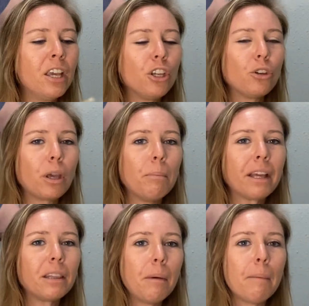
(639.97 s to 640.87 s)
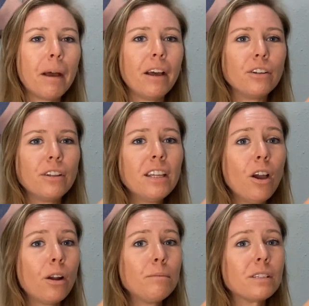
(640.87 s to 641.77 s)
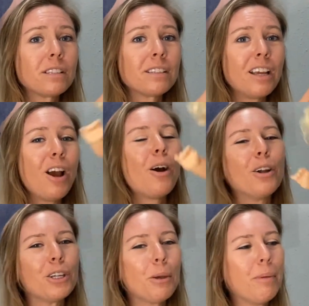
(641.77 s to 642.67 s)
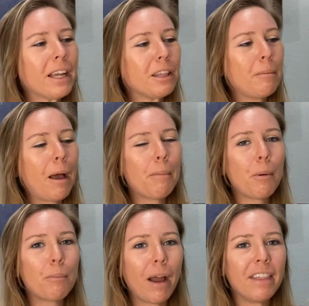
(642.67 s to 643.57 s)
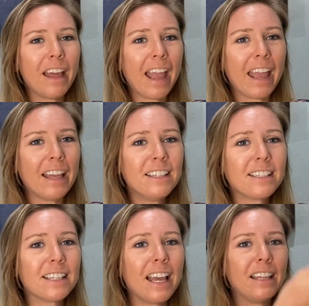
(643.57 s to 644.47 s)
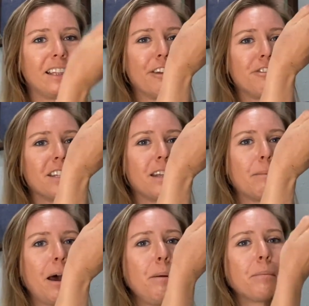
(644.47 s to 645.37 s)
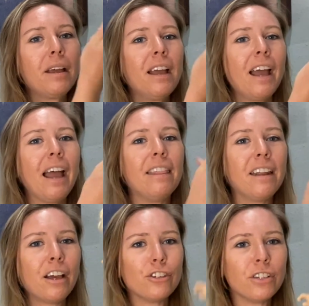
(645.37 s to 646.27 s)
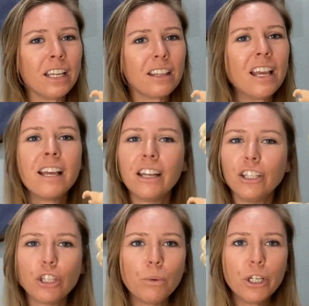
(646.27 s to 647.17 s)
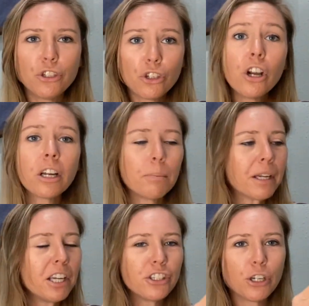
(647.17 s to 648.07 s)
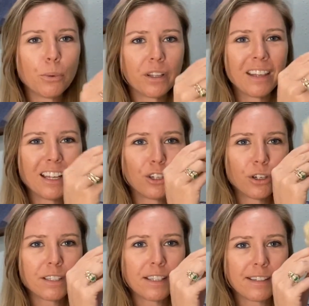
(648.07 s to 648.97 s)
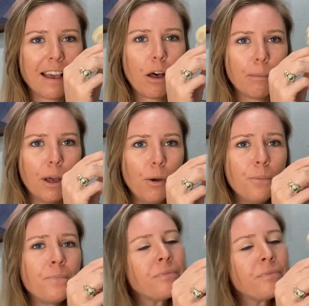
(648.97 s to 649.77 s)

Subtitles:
You can pick them up under the arms, or you can pick them up by the hands and lift them up and then underneath. Now you don't want to jerk because you don't want that nurse's elbow.